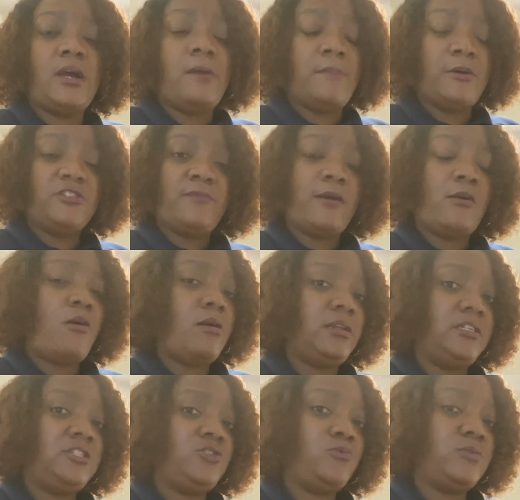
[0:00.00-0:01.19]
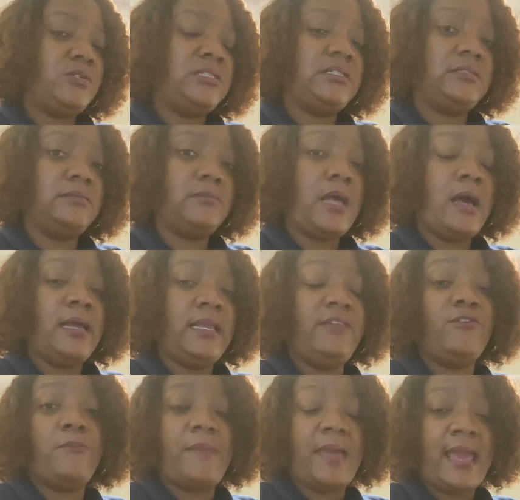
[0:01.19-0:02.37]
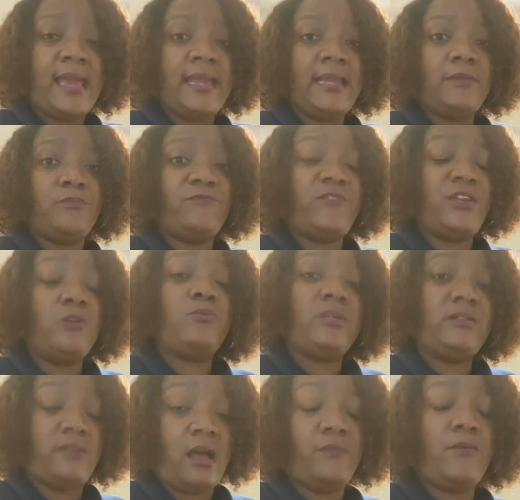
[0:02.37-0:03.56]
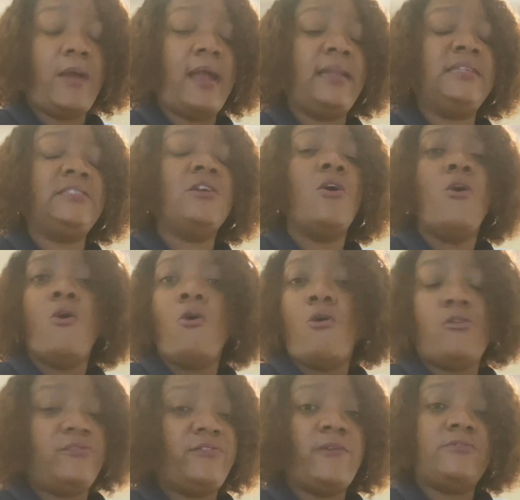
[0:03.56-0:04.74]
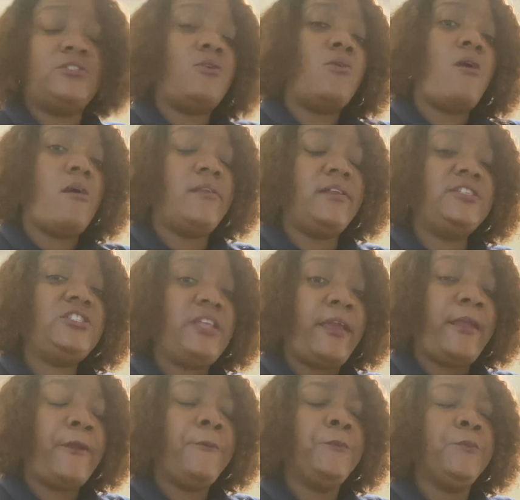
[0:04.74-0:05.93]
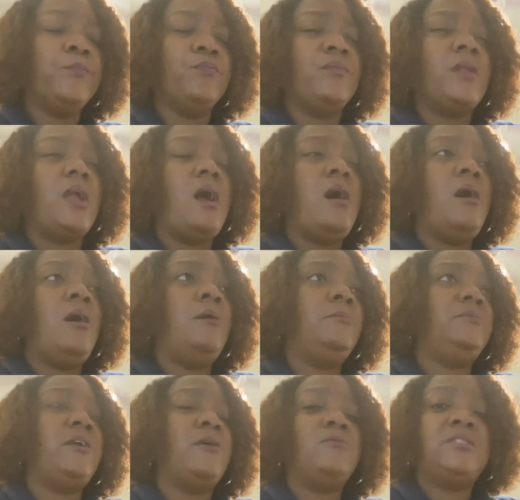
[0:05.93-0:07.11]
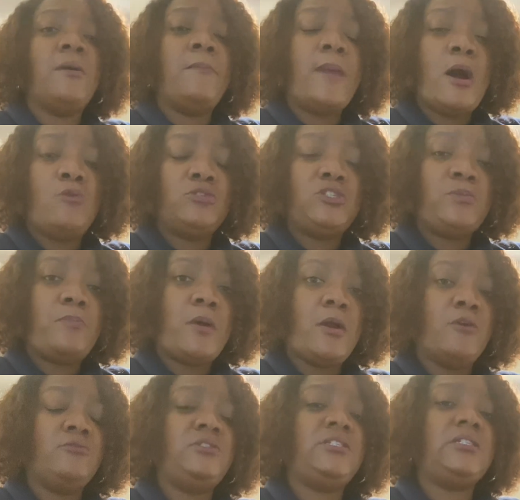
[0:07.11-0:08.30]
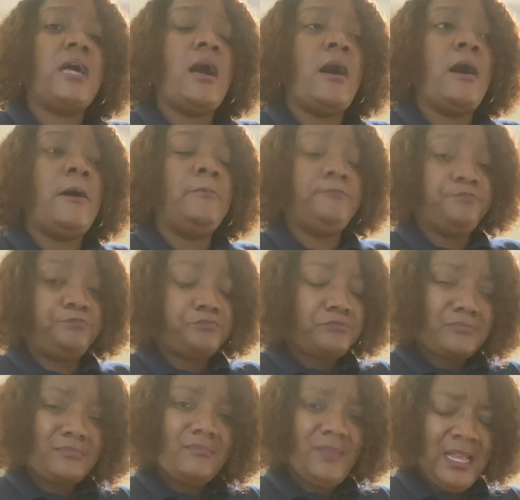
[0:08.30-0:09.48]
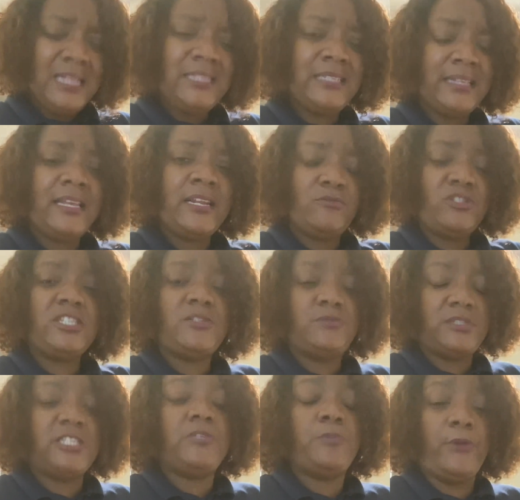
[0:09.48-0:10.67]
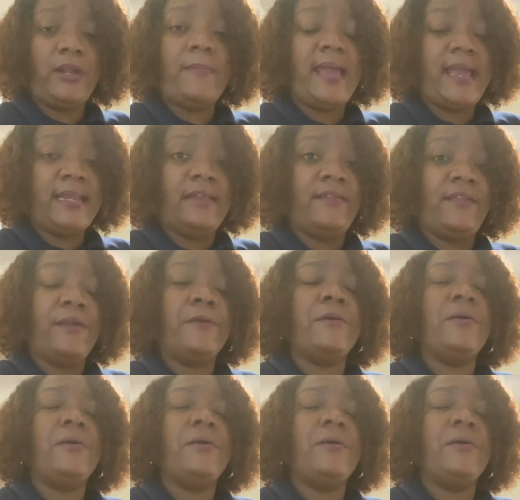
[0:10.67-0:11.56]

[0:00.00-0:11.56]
Most of my cartilage was either bad, filled with arthritis, or there was no cartilage there. There was some bone spurts. He said that it was just pretty bad in there.